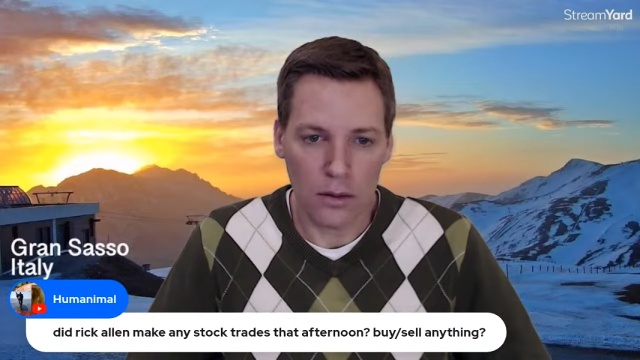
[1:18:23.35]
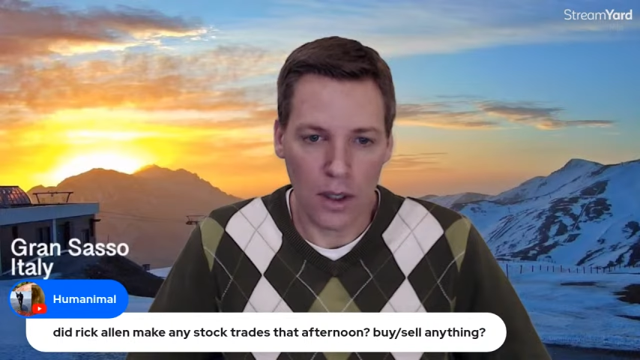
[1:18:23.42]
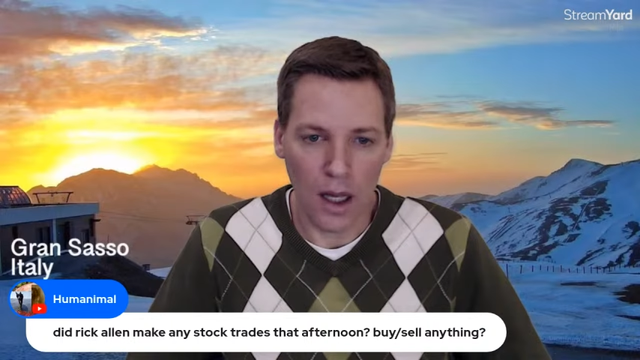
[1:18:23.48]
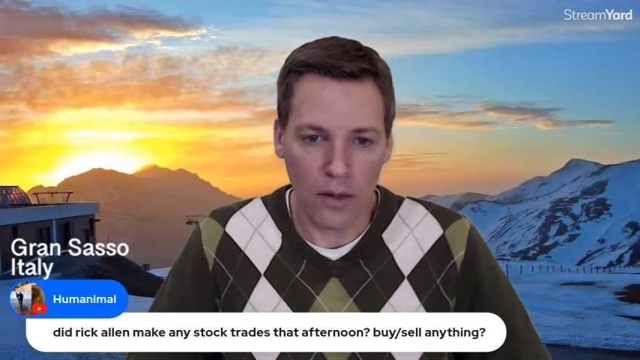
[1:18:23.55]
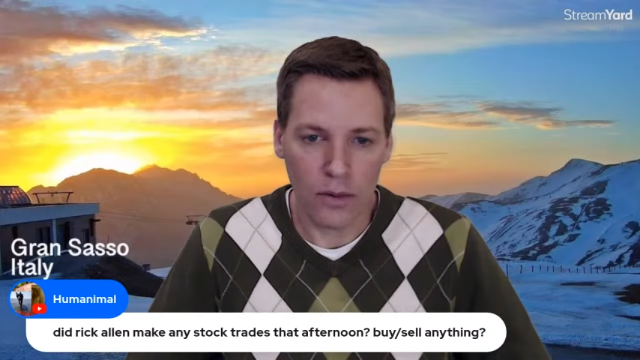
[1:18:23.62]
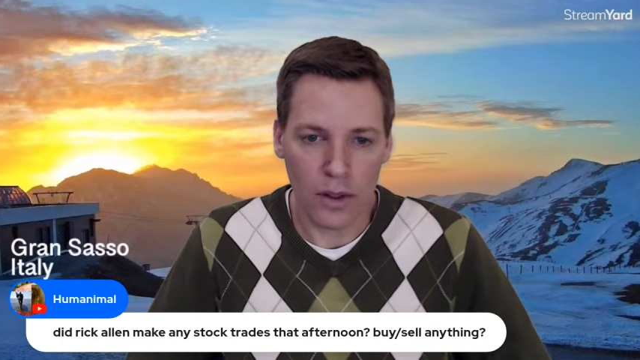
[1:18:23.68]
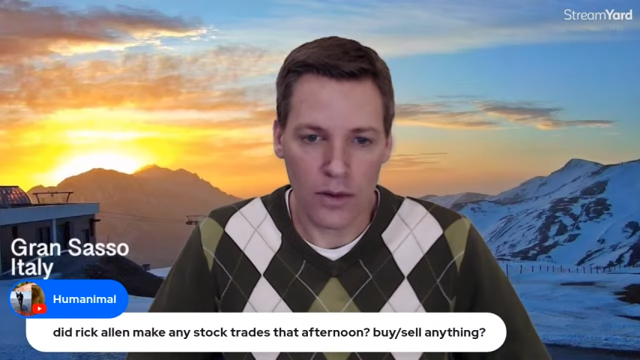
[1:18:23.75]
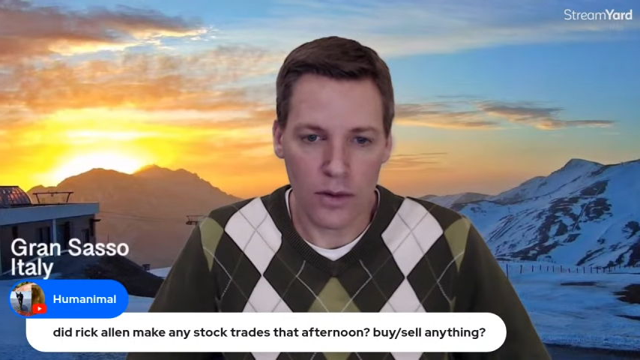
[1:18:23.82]

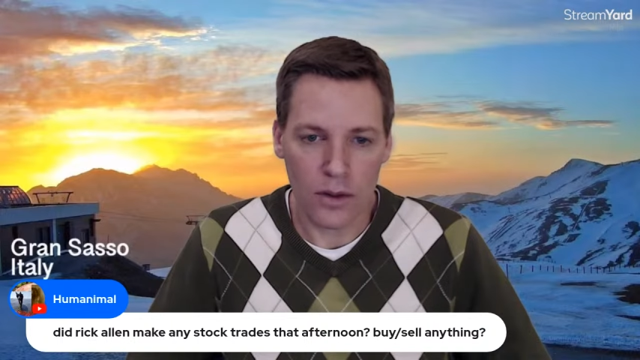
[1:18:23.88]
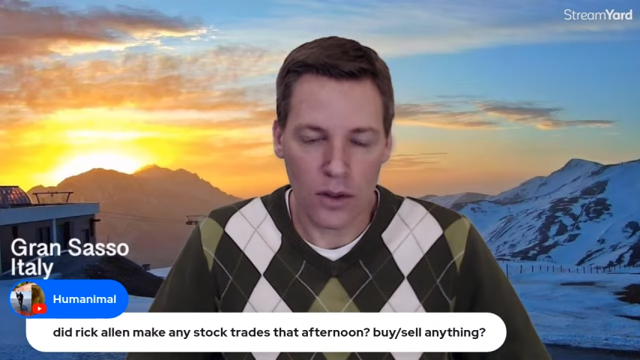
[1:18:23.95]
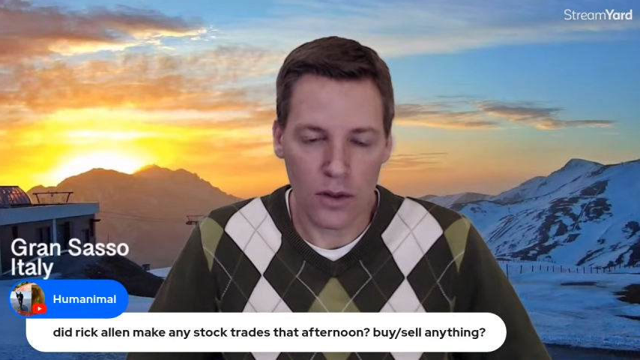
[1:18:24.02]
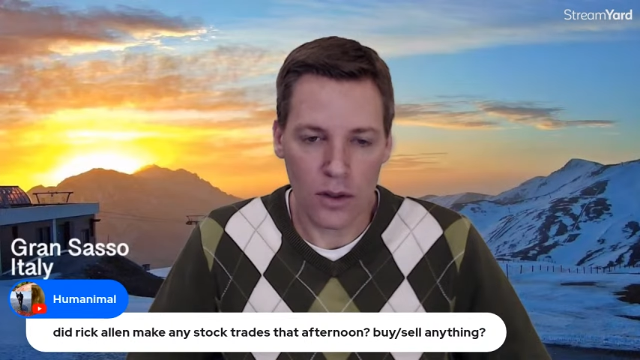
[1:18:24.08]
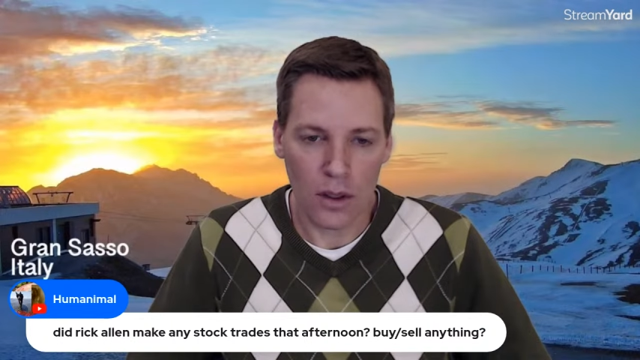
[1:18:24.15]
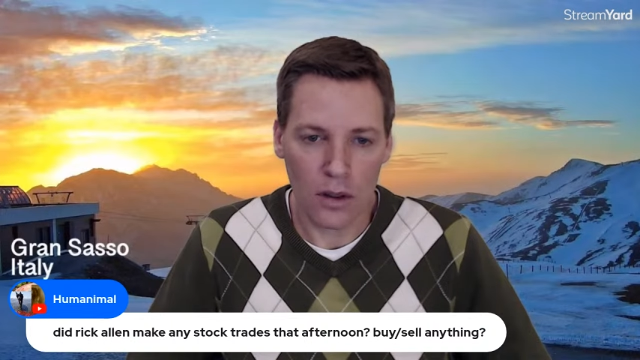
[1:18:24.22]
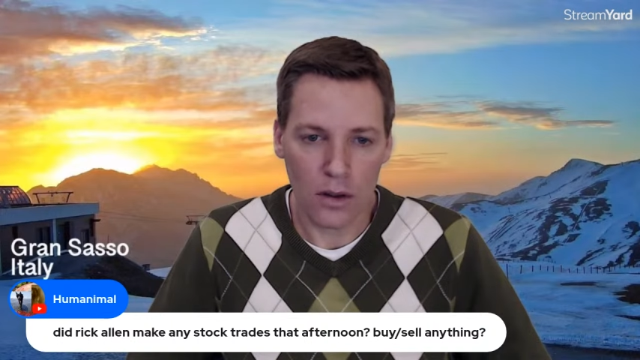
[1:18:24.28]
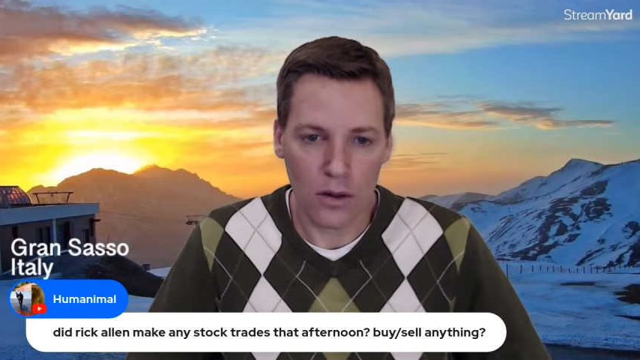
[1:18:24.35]
evidence to
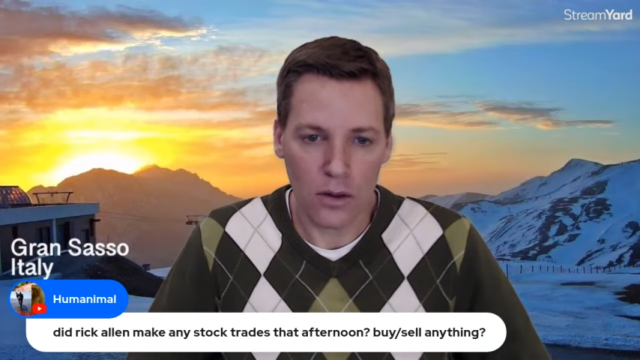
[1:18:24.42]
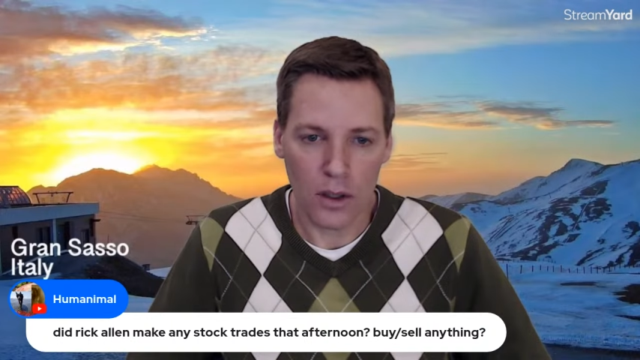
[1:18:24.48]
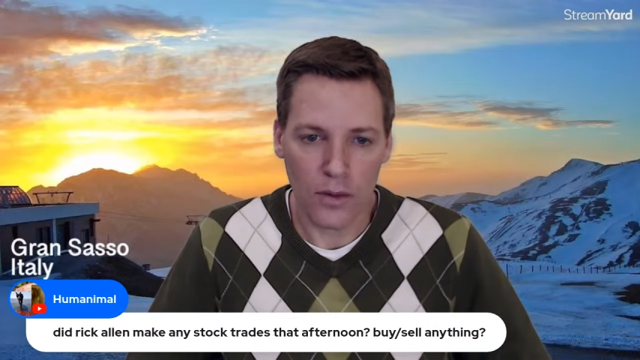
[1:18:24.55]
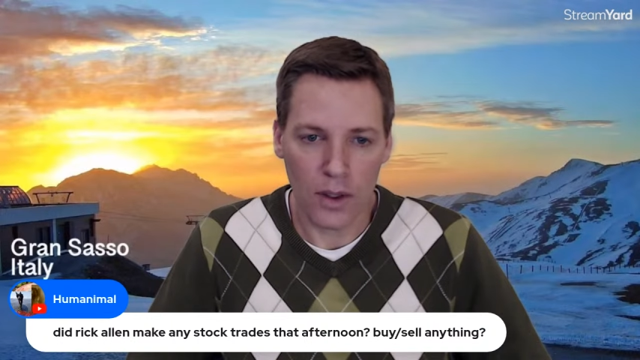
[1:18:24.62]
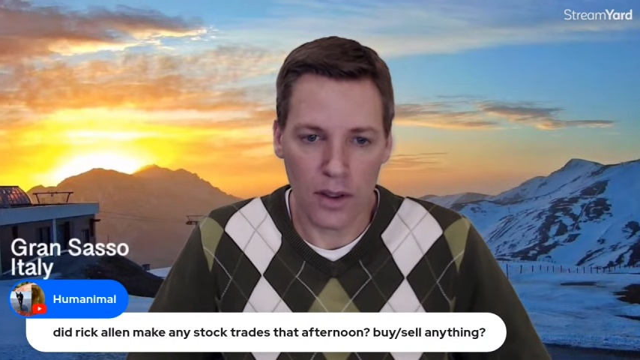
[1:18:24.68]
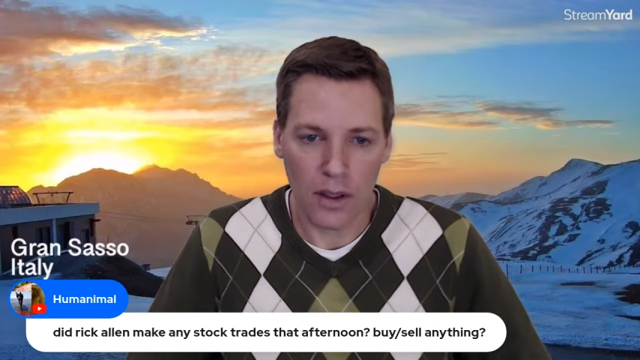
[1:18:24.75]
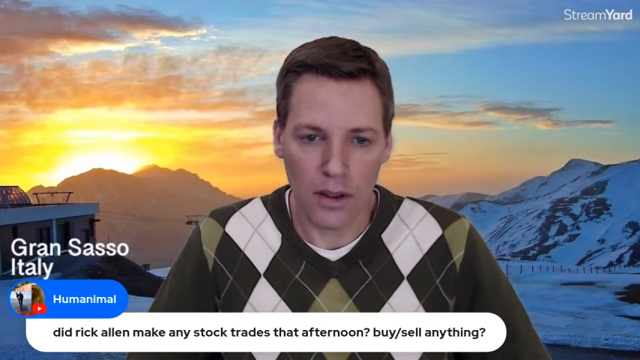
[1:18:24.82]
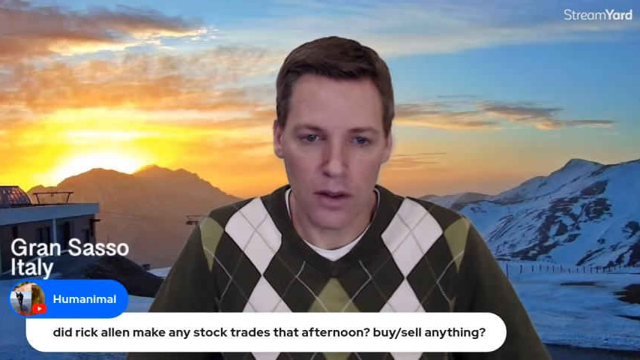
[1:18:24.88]
show if
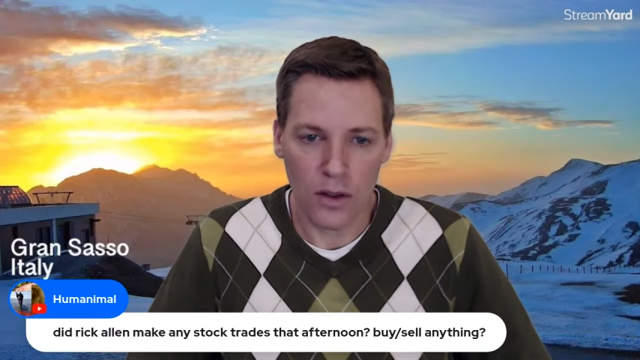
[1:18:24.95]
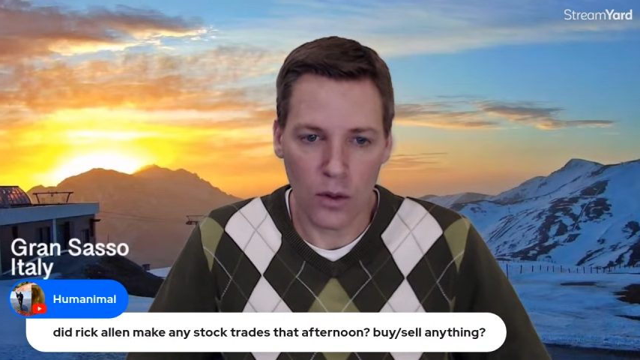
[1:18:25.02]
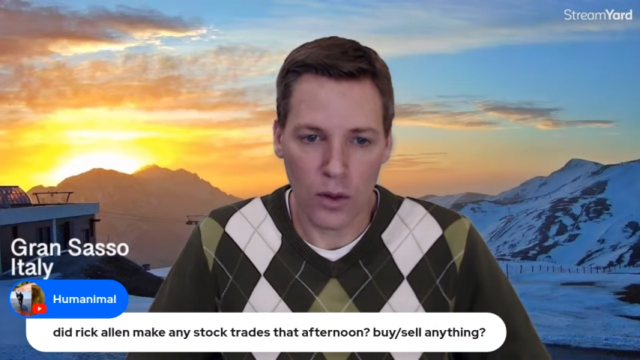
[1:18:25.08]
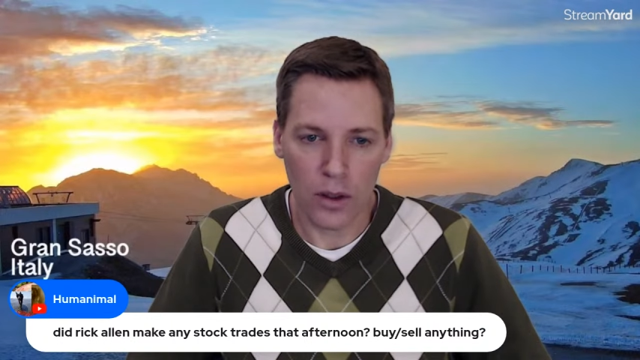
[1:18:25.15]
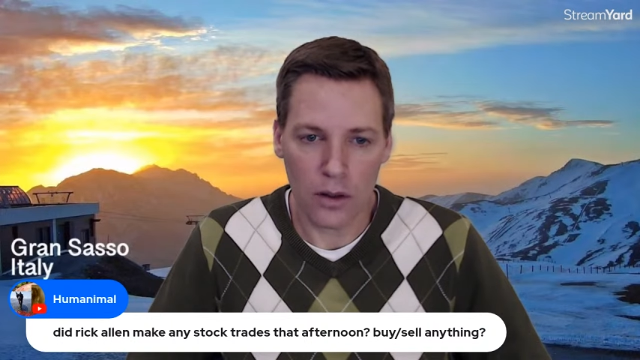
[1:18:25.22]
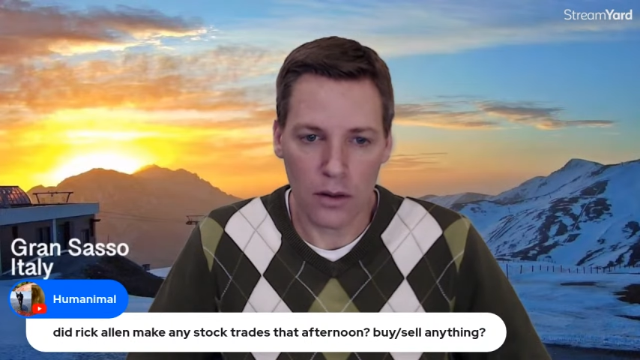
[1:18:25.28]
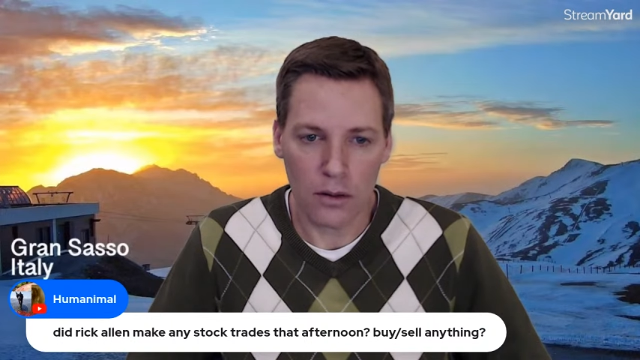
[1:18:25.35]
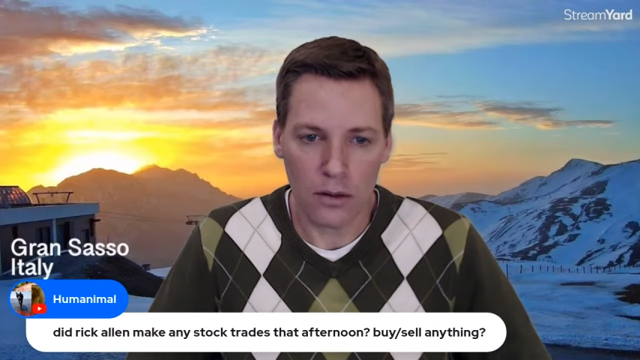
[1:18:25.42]
he did it
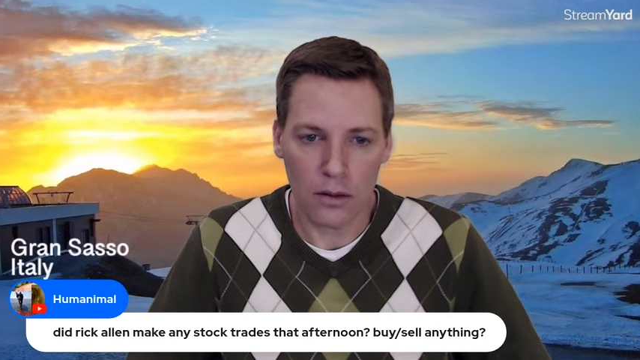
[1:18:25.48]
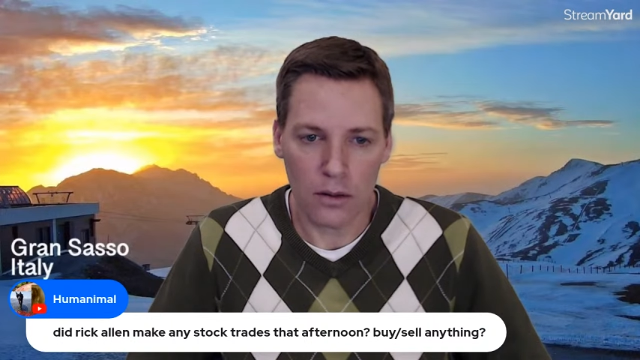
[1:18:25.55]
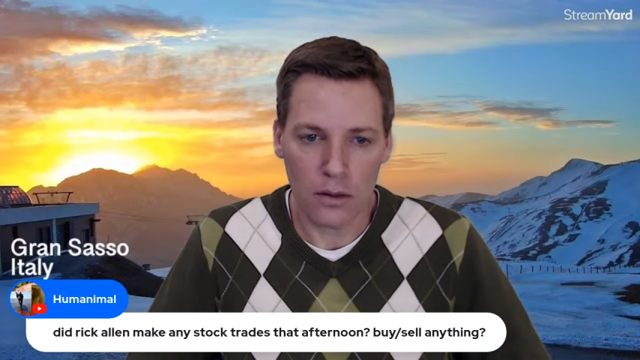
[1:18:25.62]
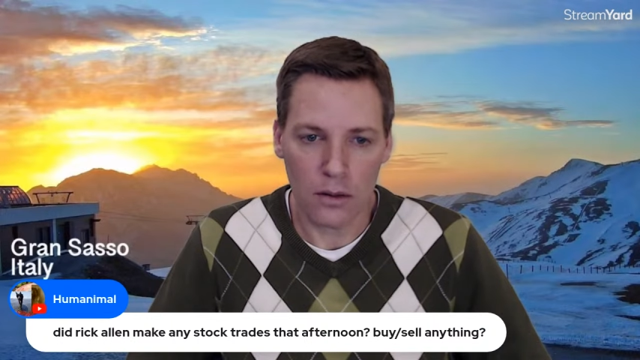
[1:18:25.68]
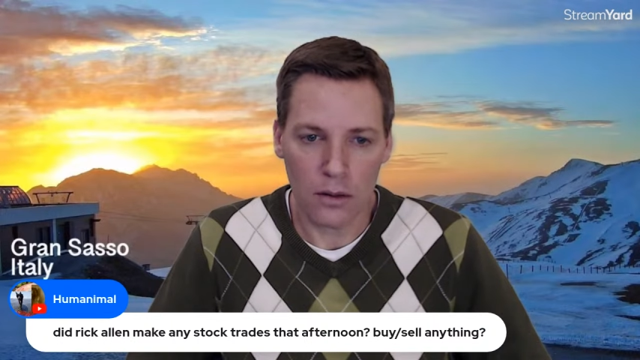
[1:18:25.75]
during